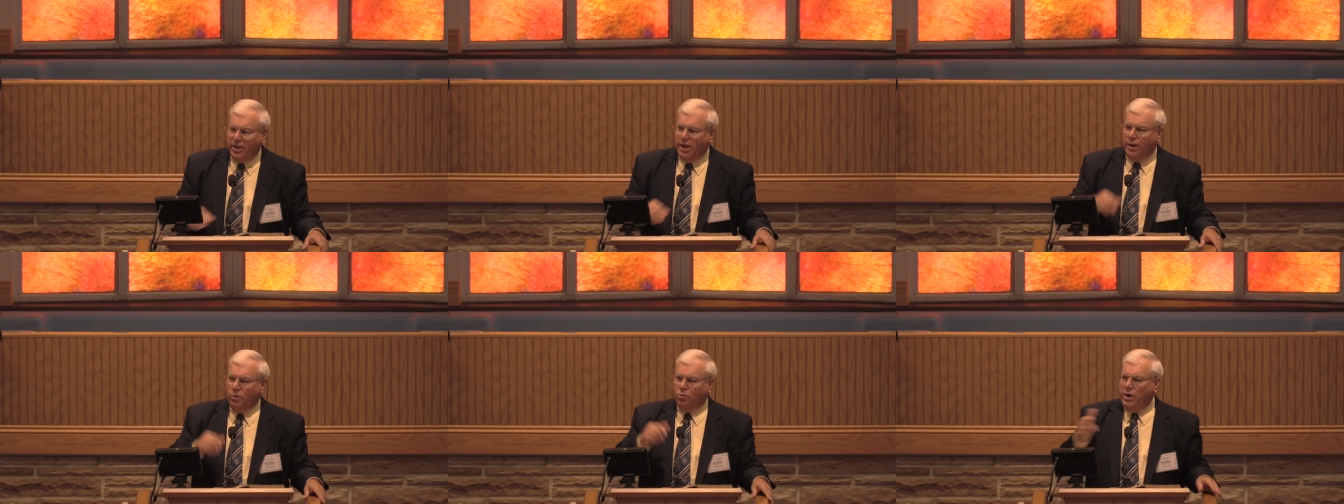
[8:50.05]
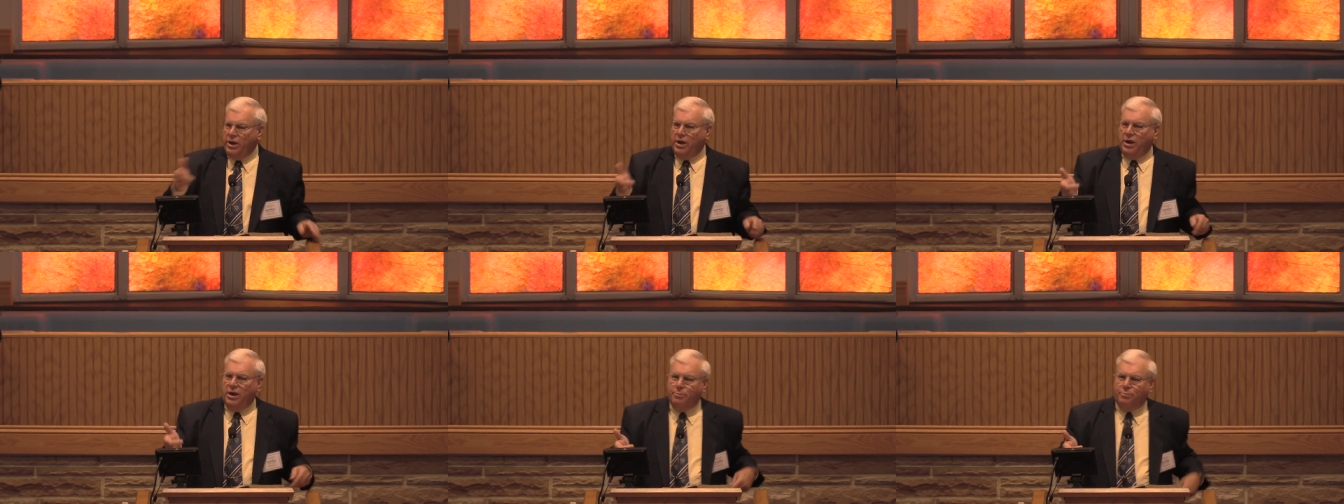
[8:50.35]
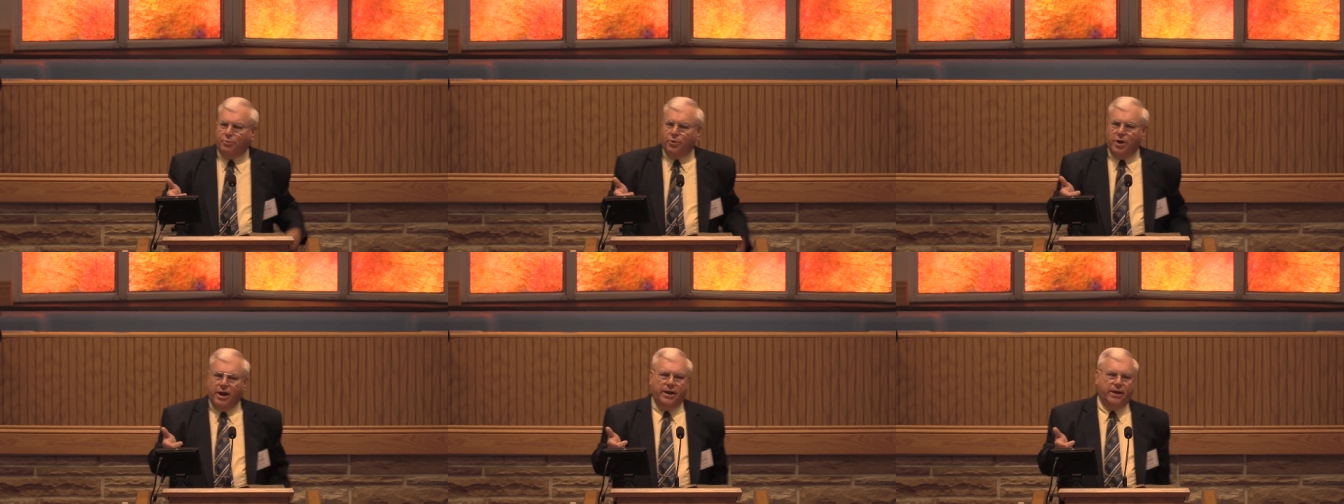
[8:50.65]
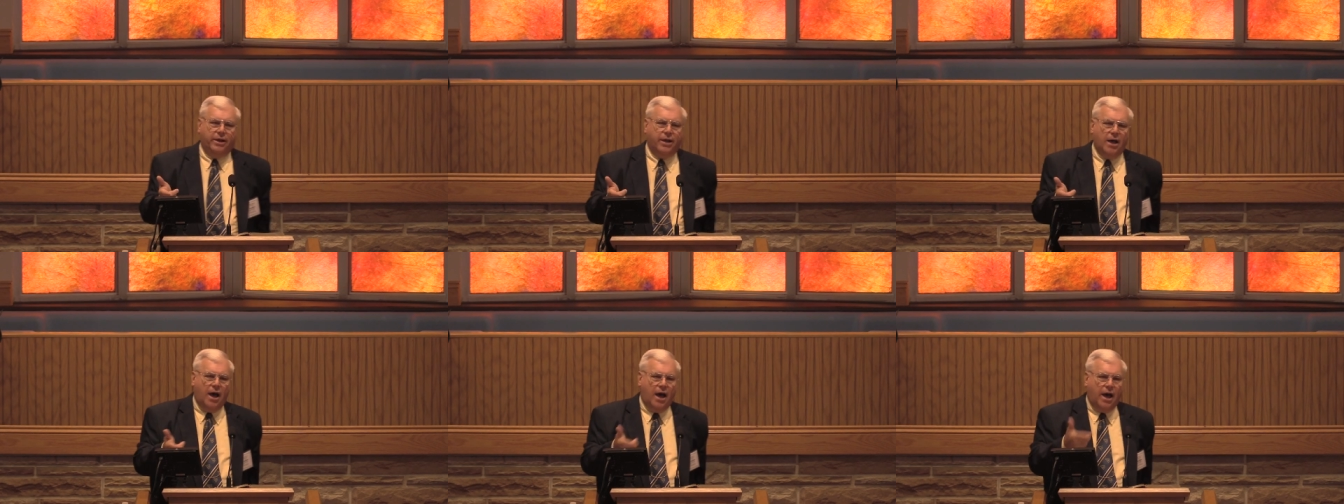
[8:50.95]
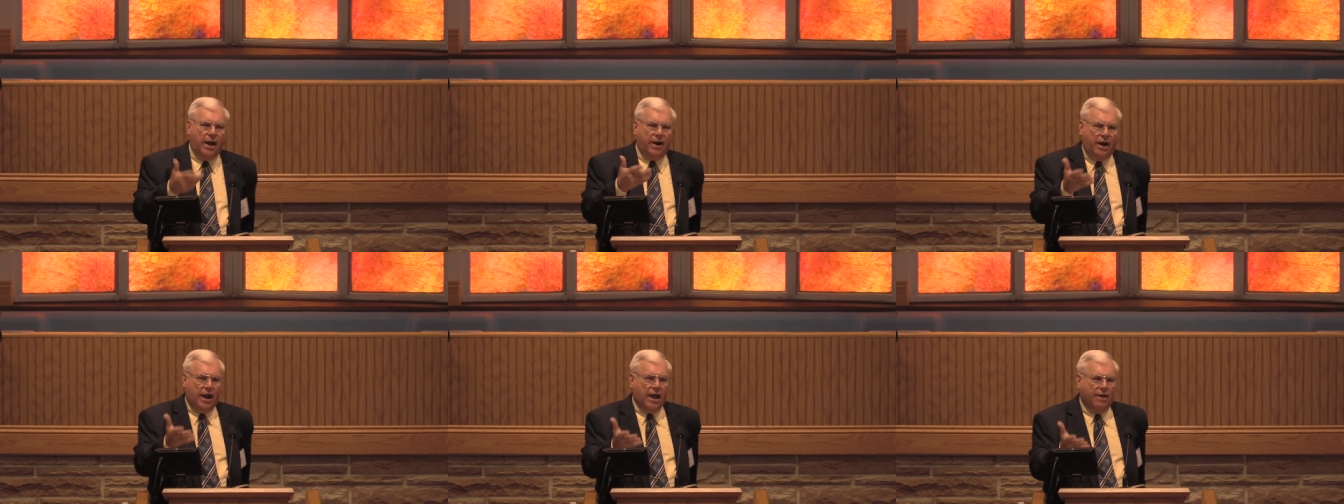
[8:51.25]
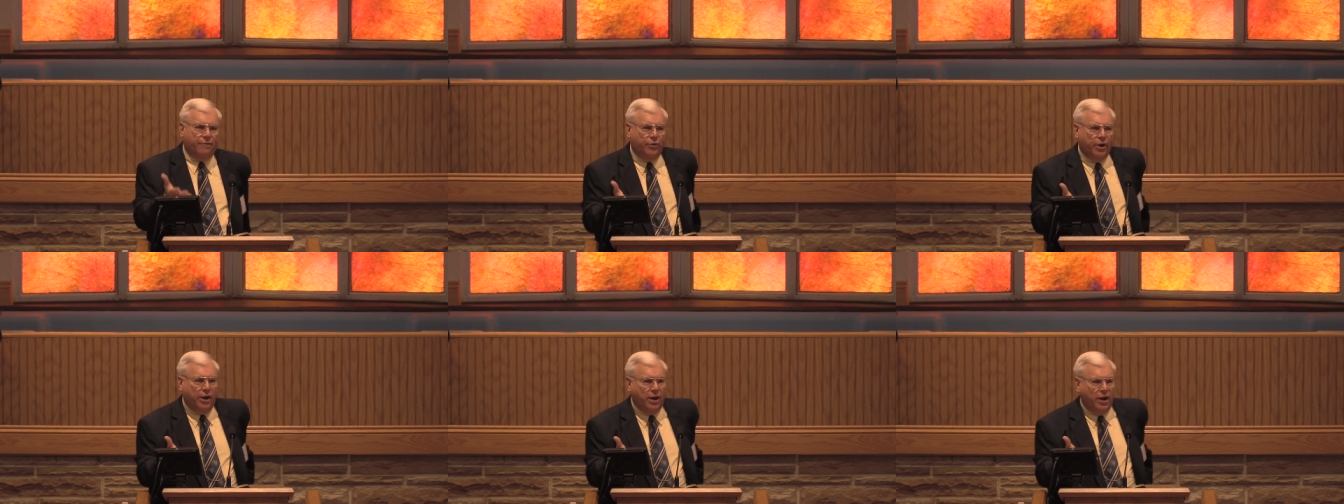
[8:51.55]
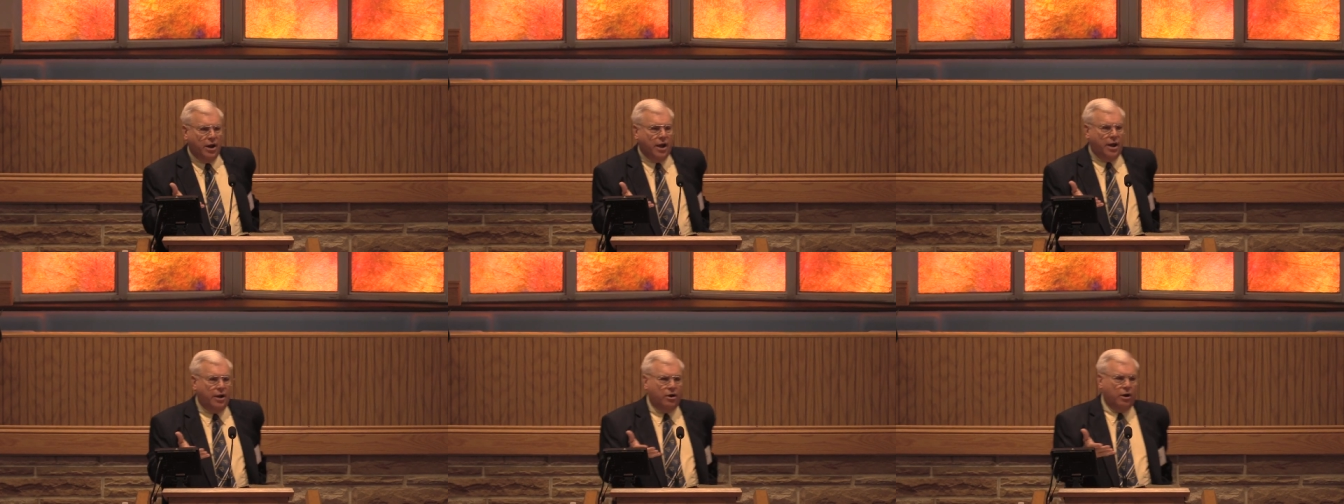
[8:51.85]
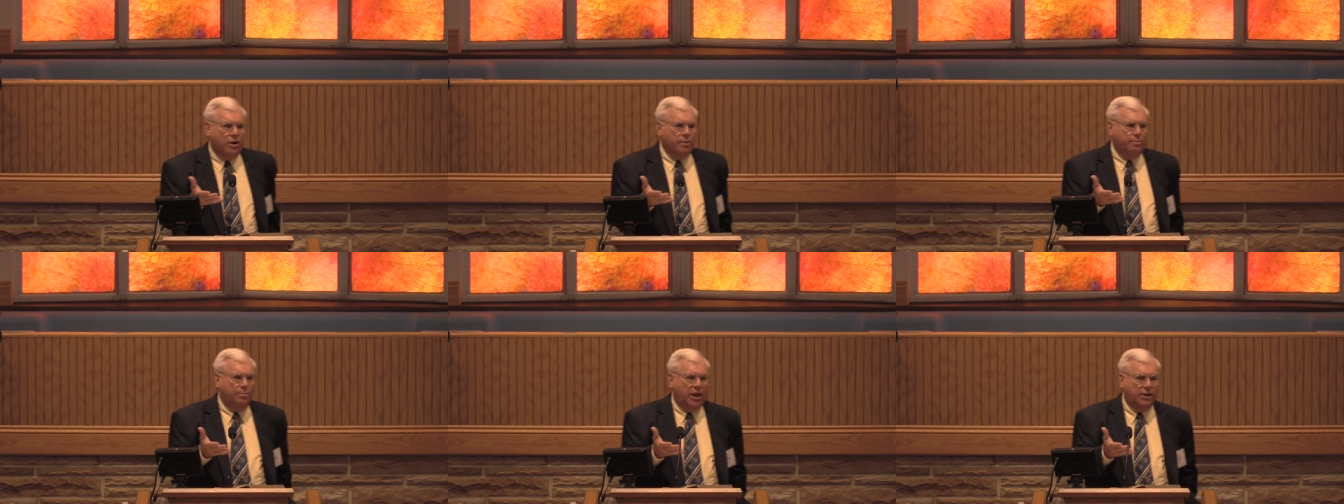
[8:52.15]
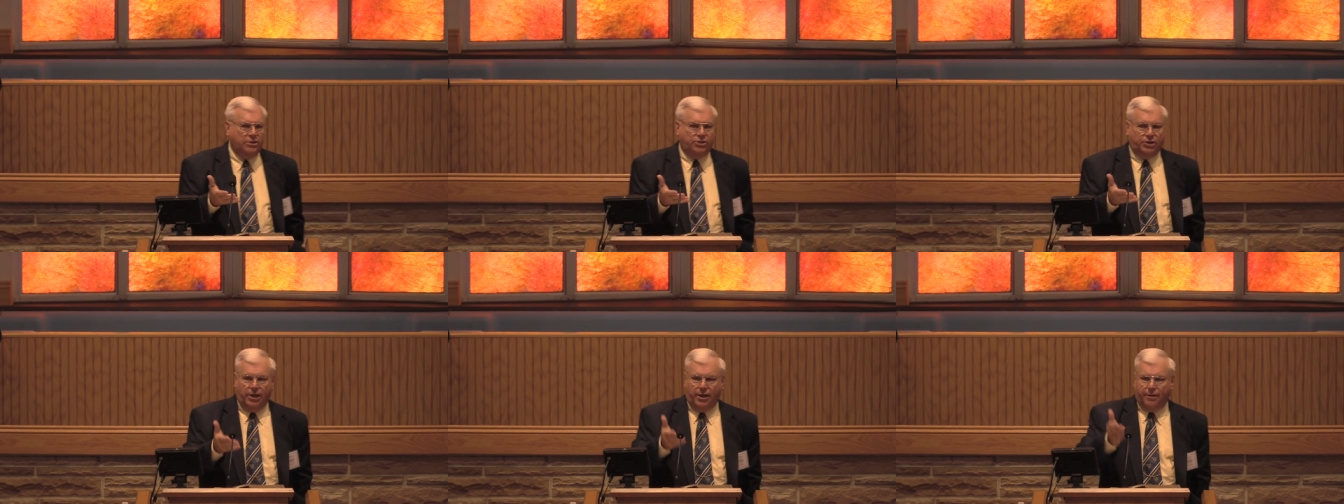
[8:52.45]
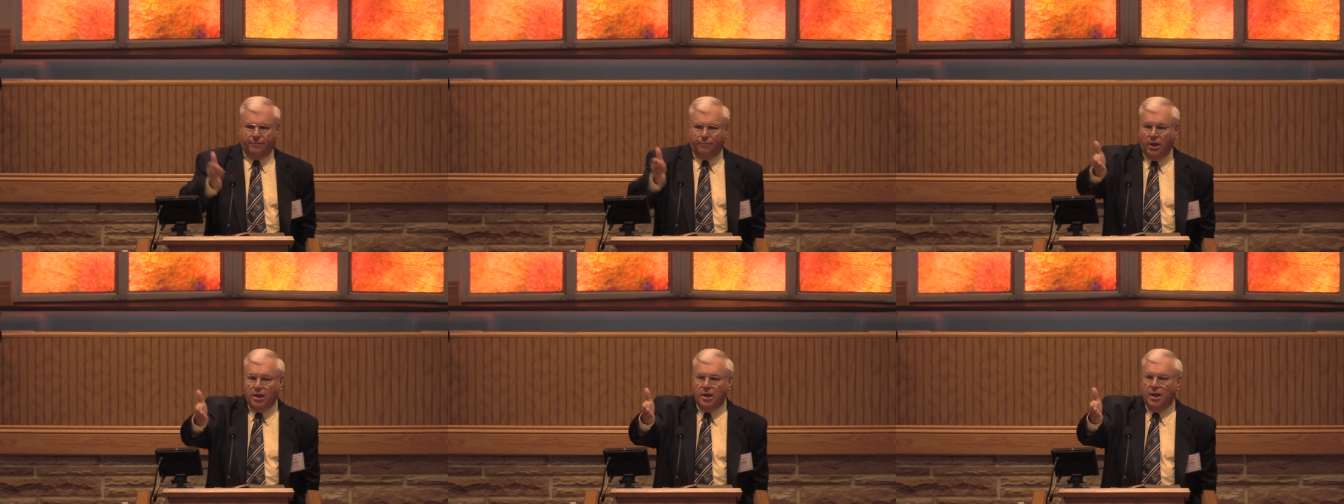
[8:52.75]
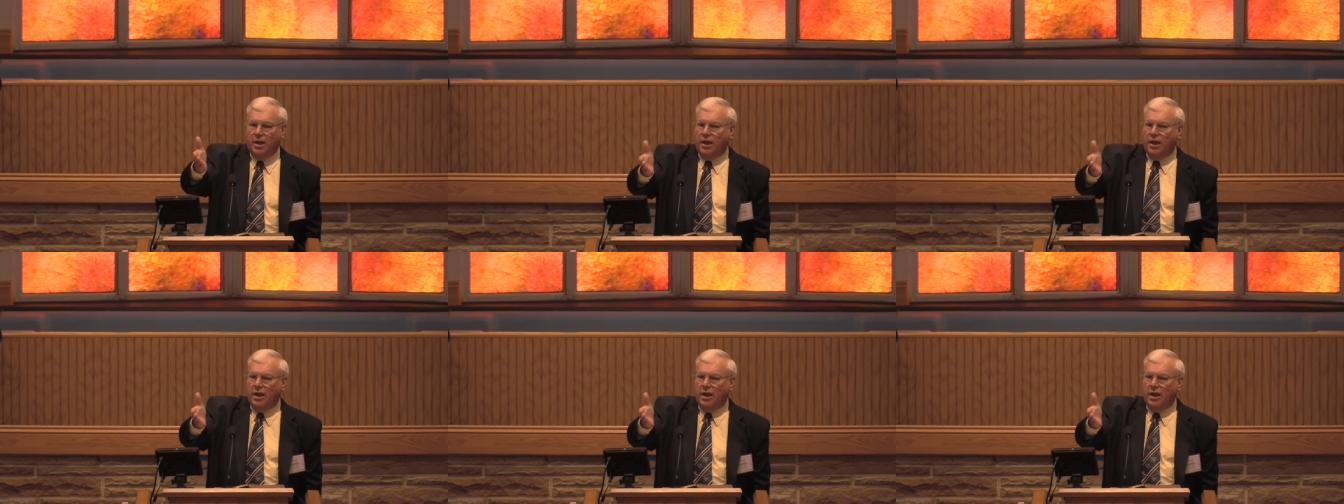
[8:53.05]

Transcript: thing we need to pray to God, and I've really not heard much of,